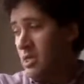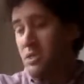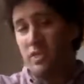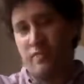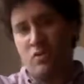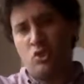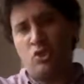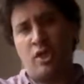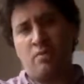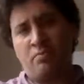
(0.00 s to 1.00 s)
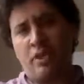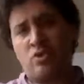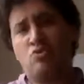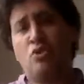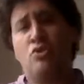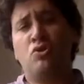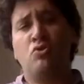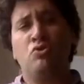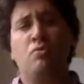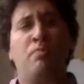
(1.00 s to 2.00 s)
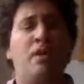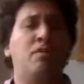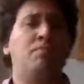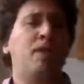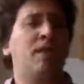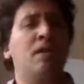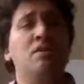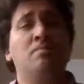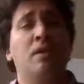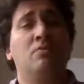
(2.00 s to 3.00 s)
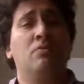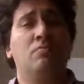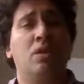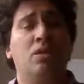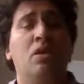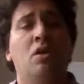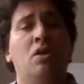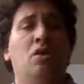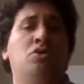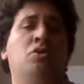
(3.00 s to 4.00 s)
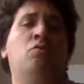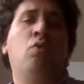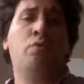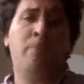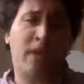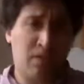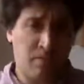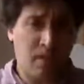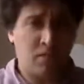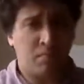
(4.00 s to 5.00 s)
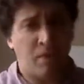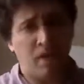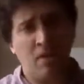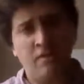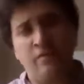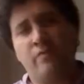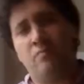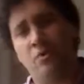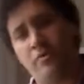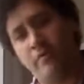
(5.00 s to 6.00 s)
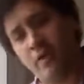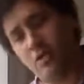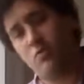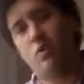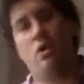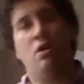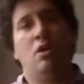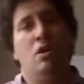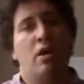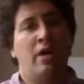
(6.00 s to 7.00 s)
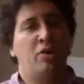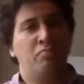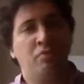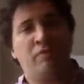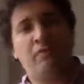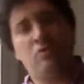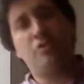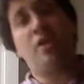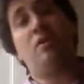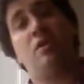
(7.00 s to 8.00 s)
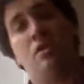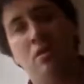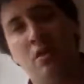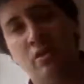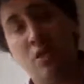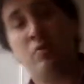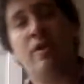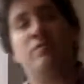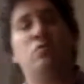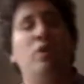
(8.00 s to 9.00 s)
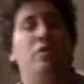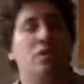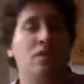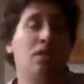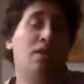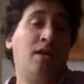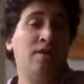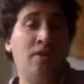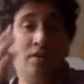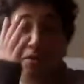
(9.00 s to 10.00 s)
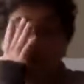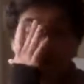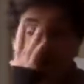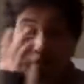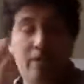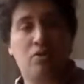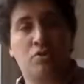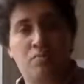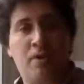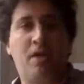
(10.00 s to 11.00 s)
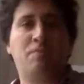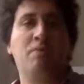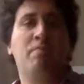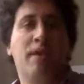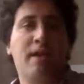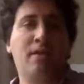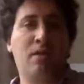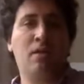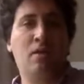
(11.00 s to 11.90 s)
given to the second player who could choose to pass back any amount to me. So what would maximize payoffs for both of us? Well, I should put the full 10 in, then we have 20, and then the second player should pass me back,